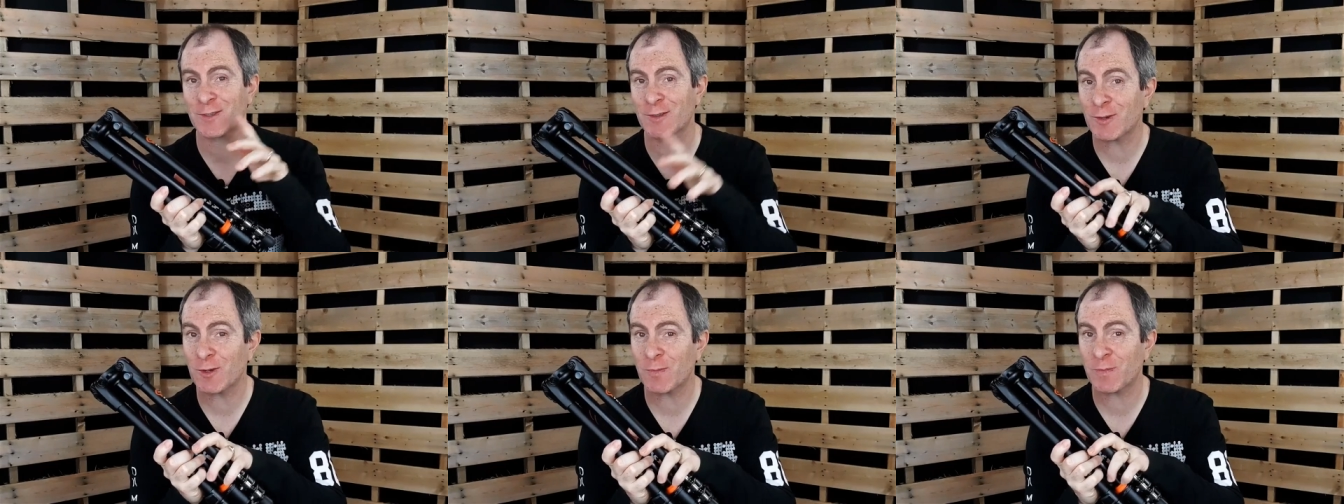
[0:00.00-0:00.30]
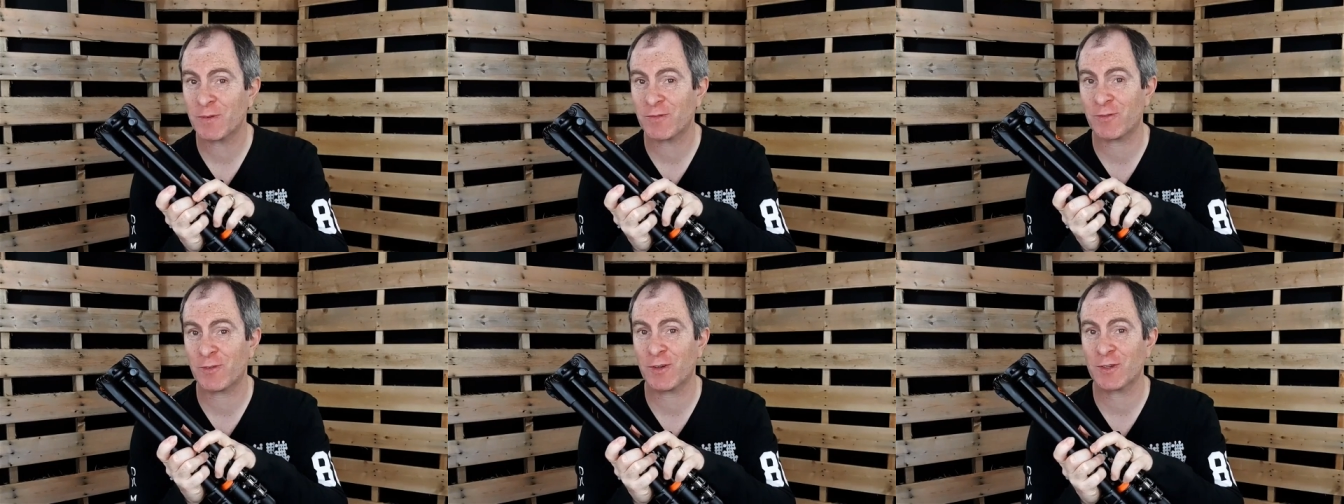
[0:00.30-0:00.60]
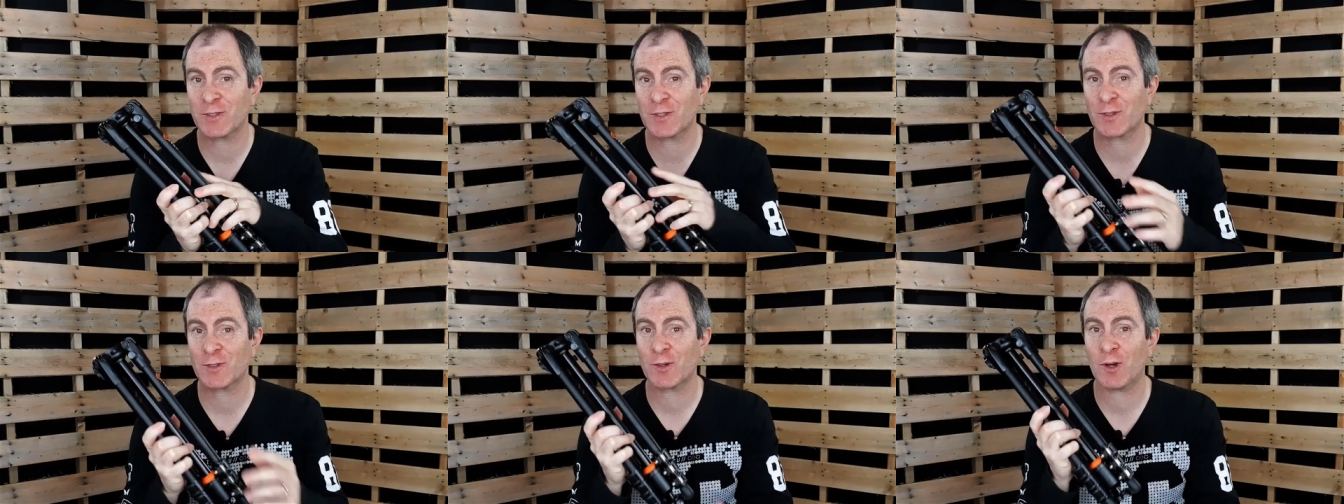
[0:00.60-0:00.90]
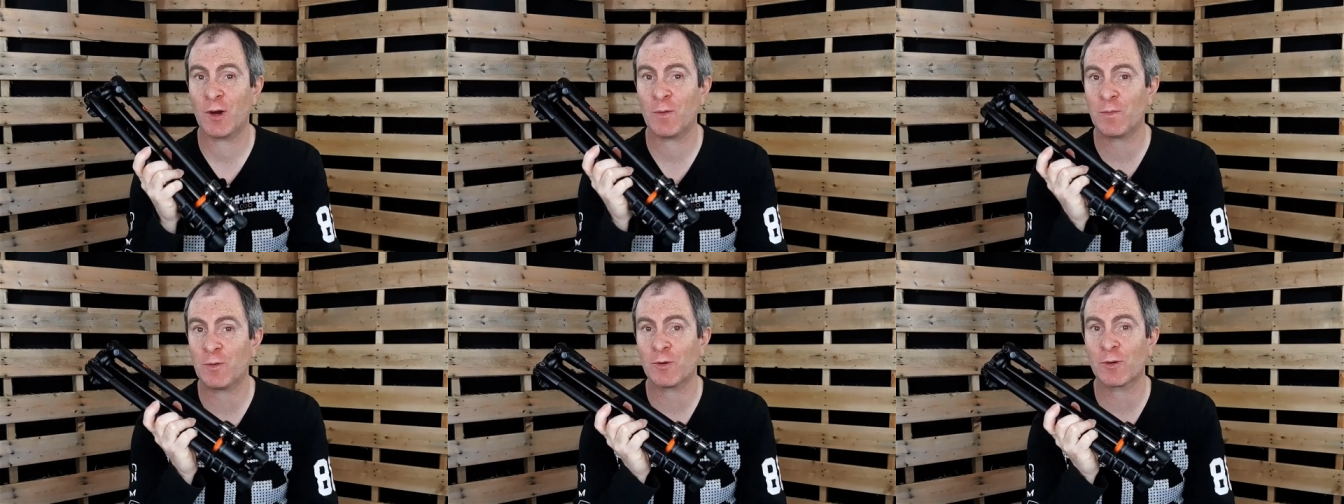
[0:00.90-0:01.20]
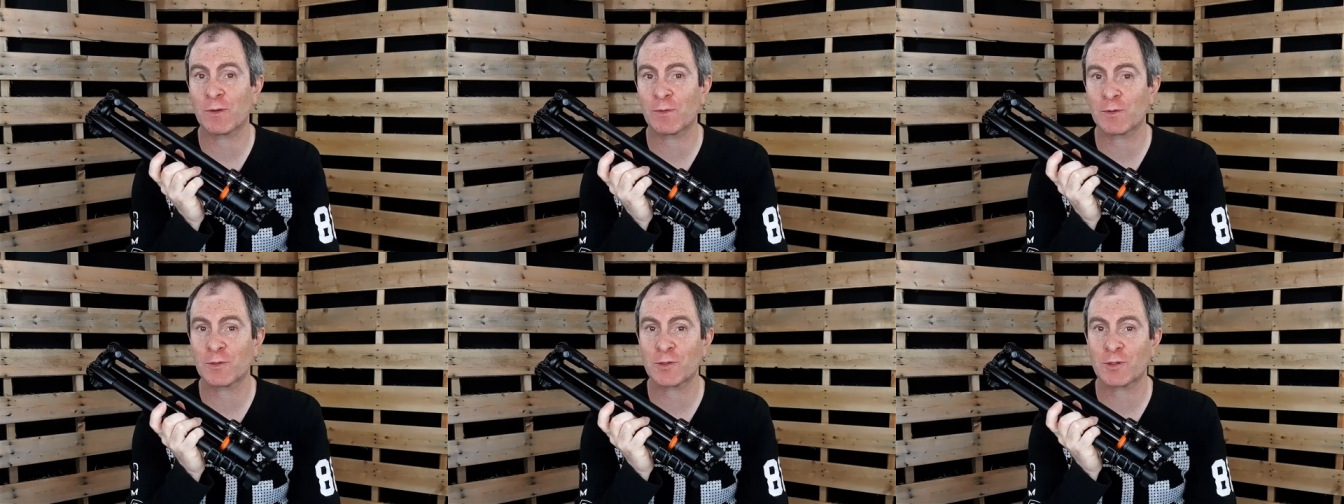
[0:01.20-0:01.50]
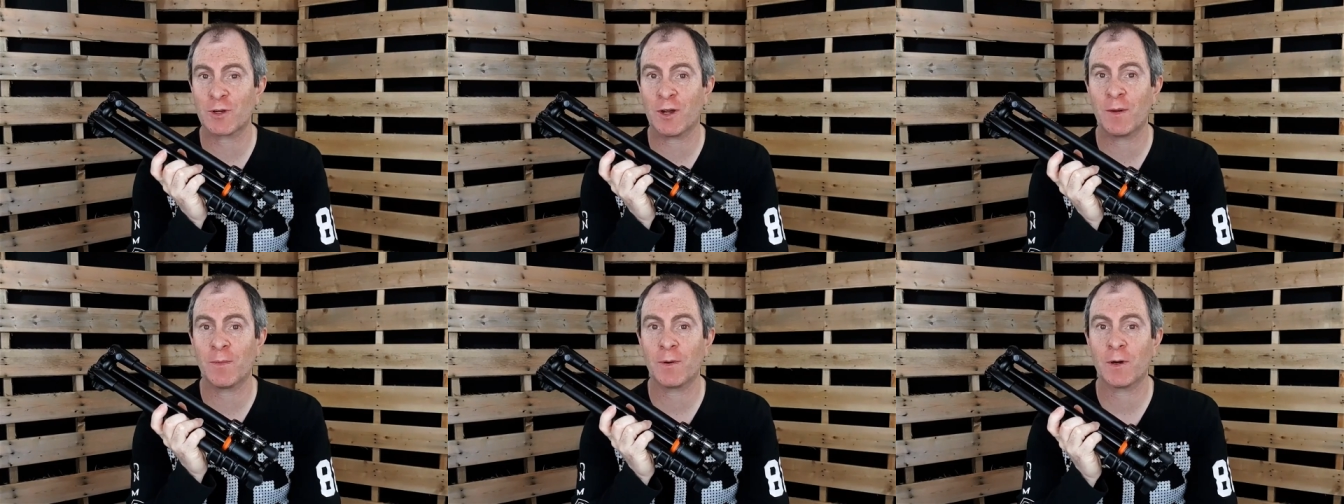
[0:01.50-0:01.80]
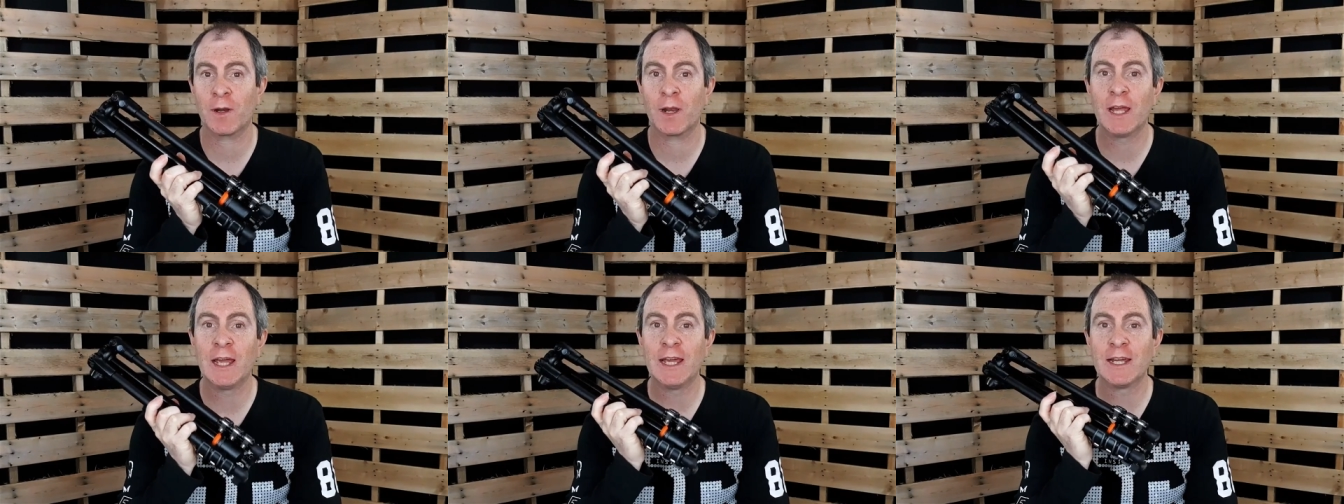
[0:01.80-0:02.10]
super versatile portable
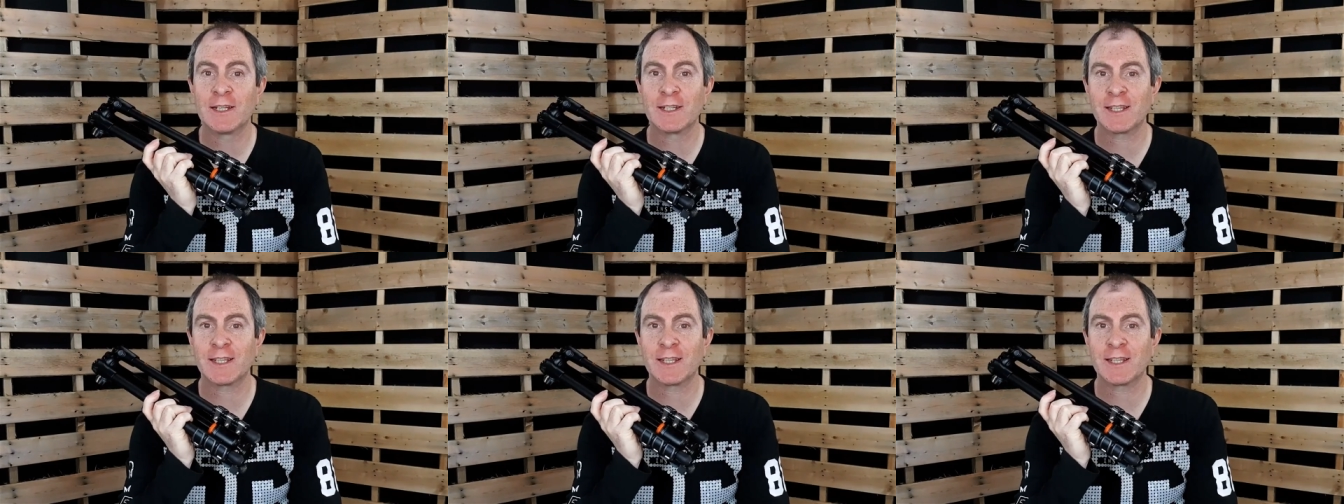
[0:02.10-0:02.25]
tripod